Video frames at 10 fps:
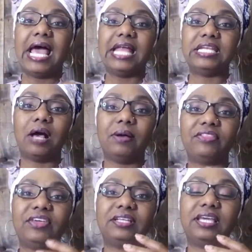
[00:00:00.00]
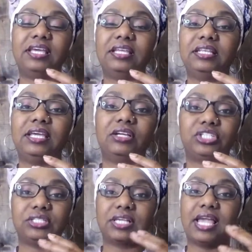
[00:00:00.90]
And now I think they are
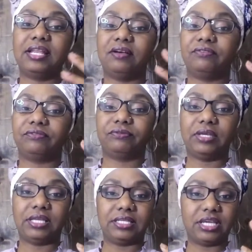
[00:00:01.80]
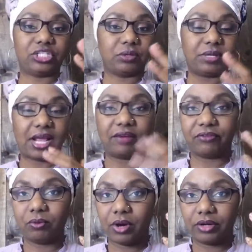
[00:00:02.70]
just kind of engaging with
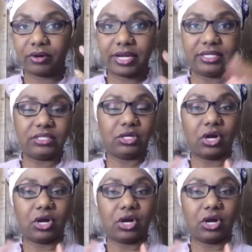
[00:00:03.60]
everyone, right?